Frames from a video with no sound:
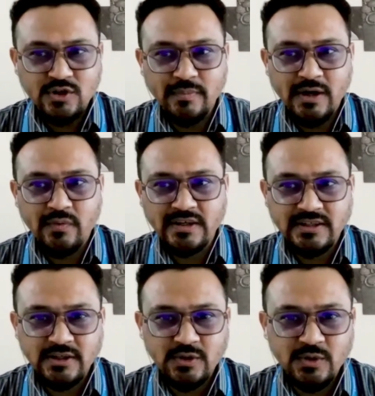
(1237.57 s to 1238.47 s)
So my
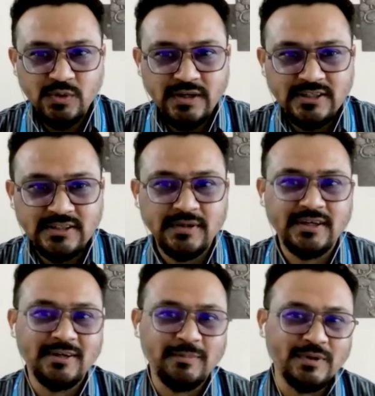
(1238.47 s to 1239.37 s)
question to you is
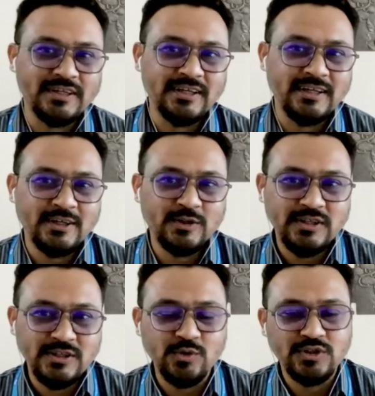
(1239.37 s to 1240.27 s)
pertaining
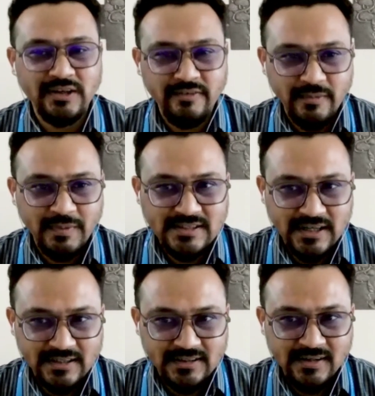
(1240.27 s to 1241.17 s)
to the social development
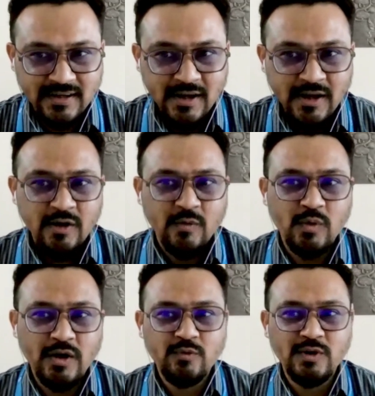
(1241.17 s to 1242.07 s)
sector,
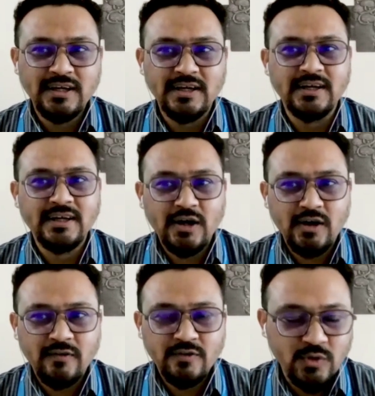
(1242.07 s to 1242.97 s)
what would India
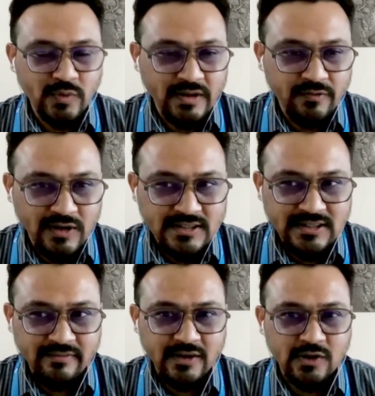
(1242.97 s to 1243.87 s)
of
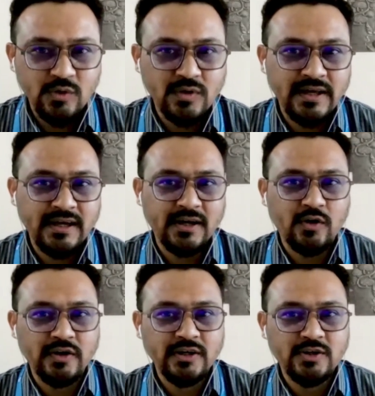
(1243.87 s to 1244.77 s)
2047 look like
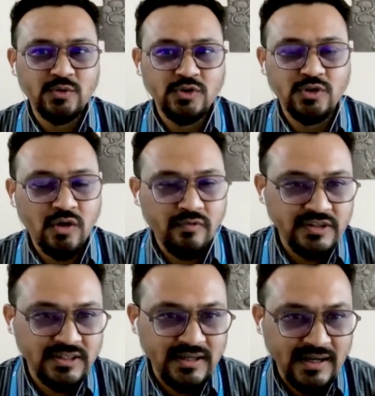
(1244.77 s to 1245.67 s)
according to your
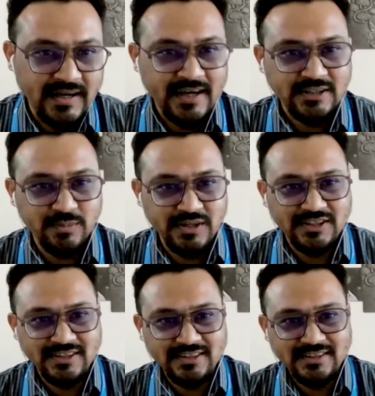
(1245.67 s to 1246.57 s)
vision and
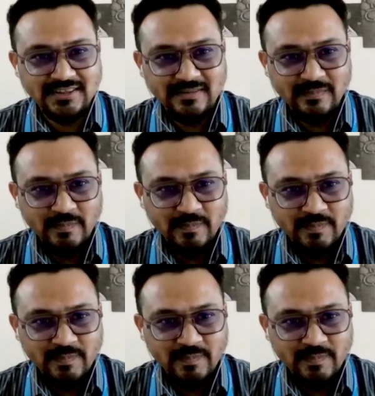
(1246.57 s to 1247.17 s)
aspirations?